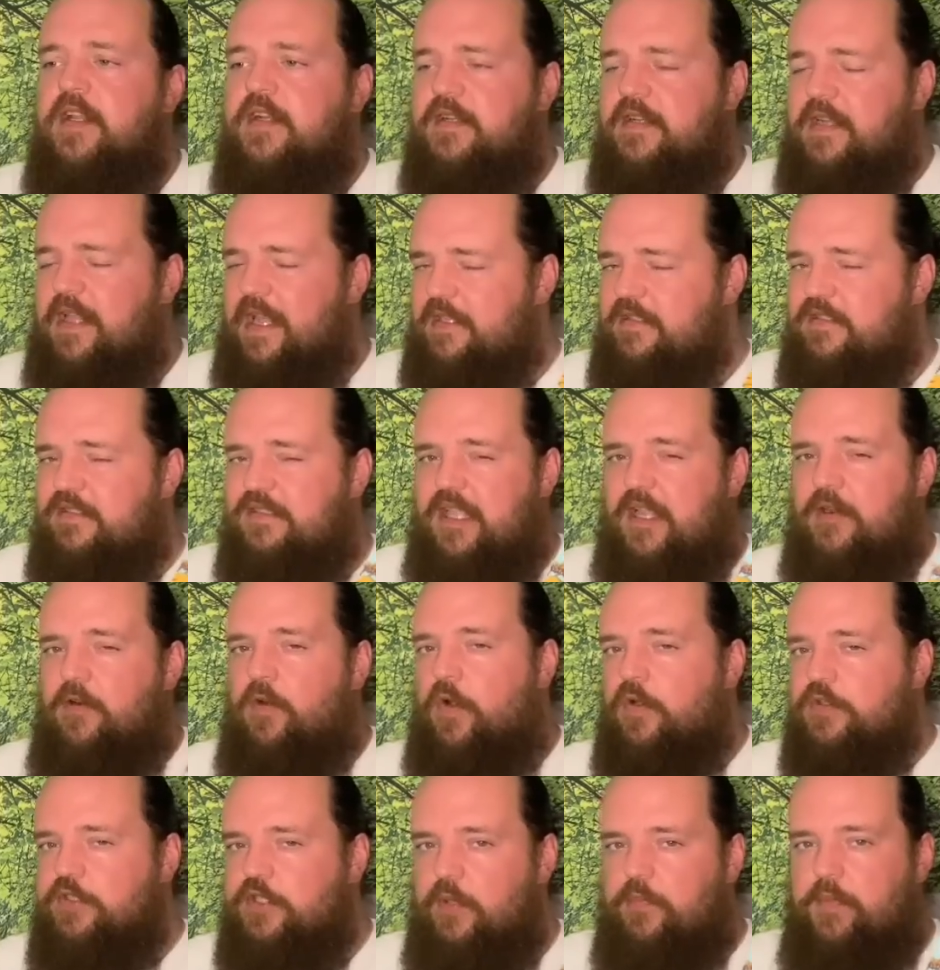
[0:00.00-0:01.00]
Knights can
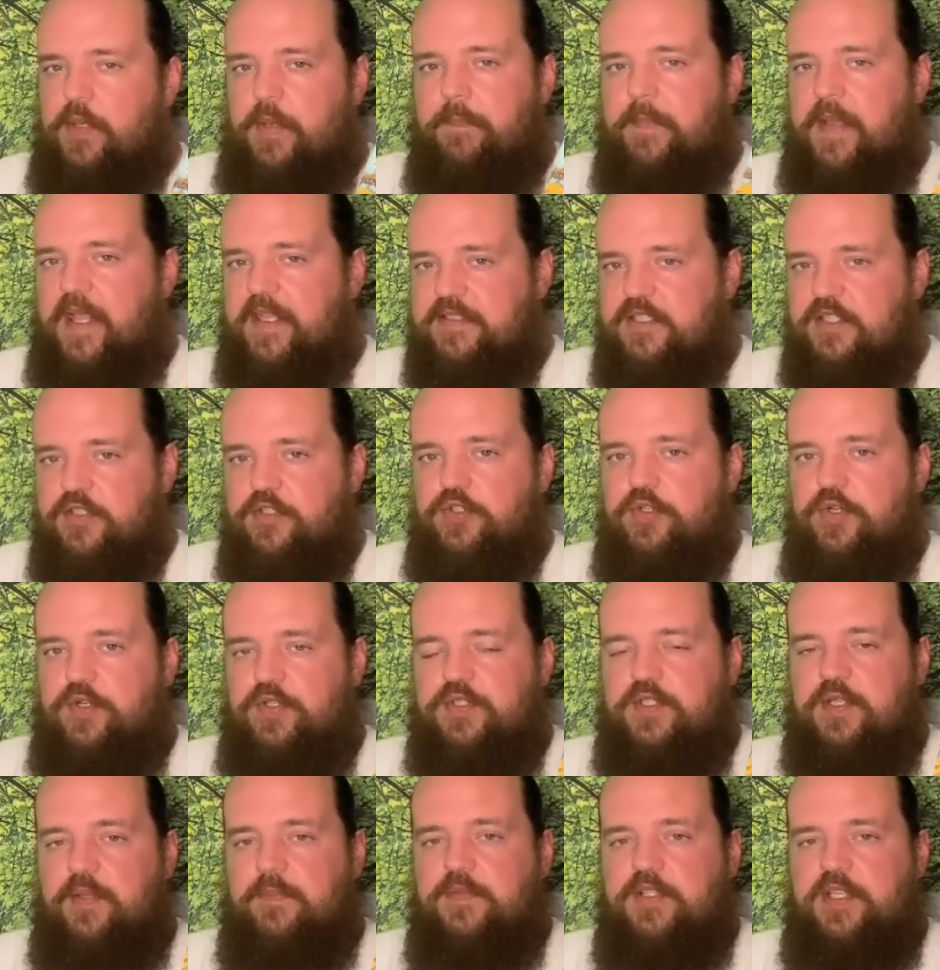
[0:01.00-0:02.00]
also be
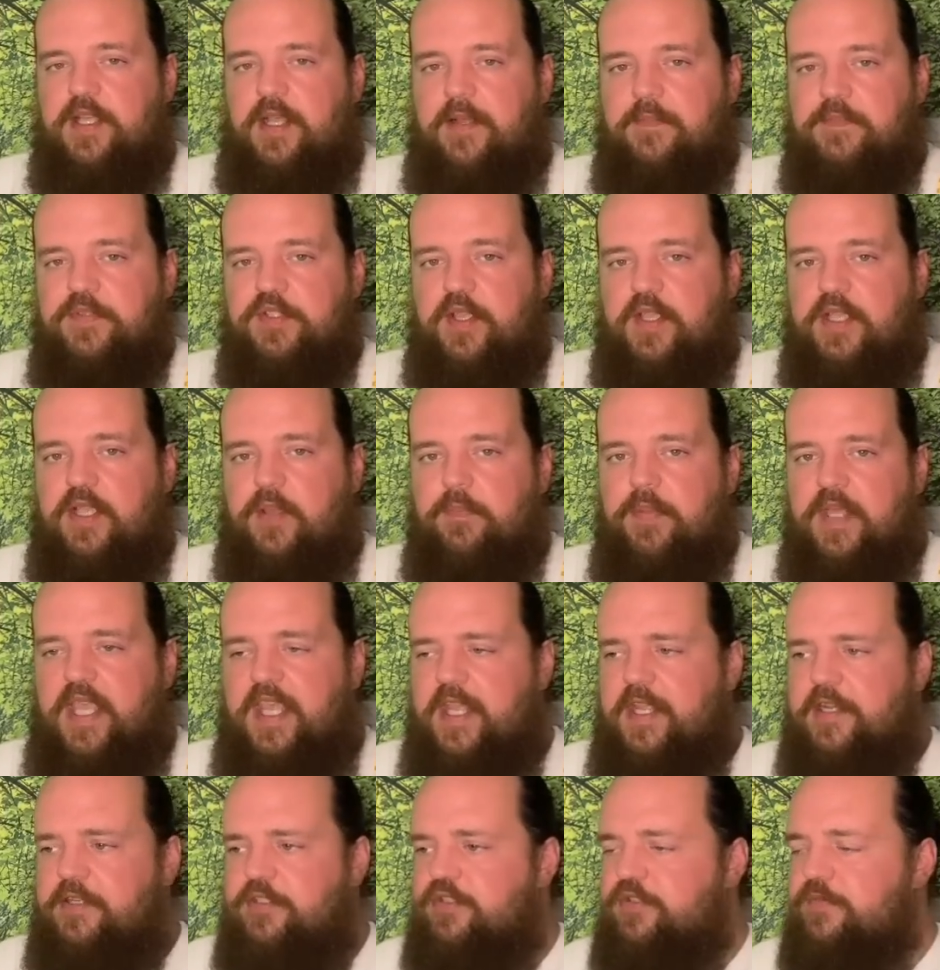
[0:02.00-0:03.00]
messengers sometimes like a
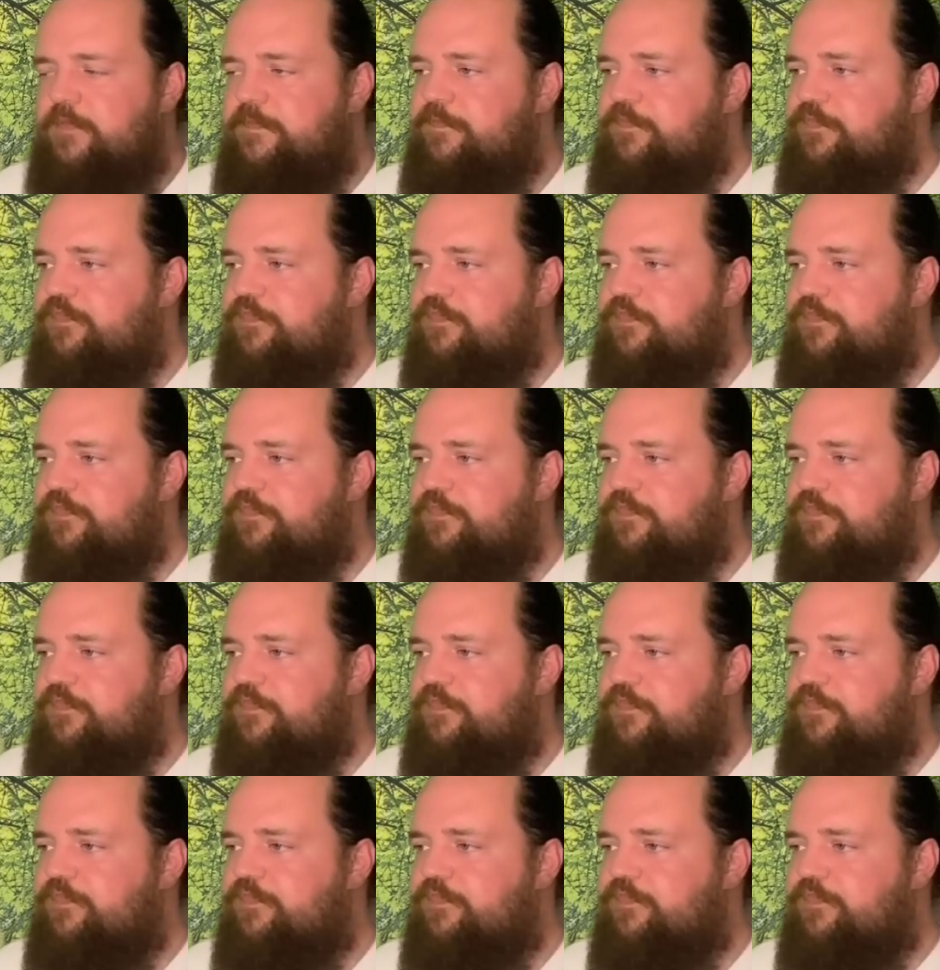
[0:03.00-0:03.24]
page,